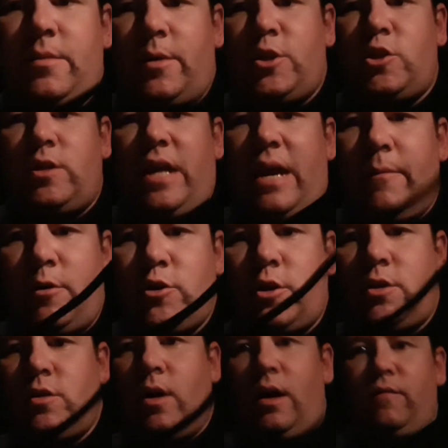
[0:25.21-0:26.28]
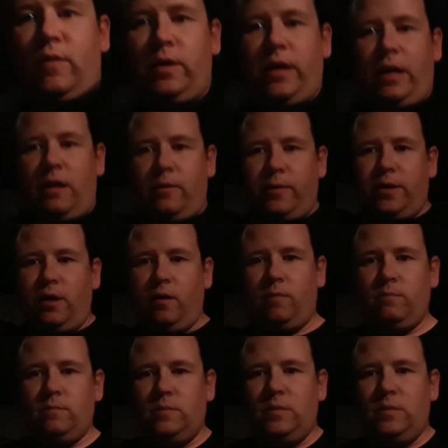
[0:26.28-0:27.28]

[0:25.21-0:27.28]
and my camera shuts off. Okay, there we go.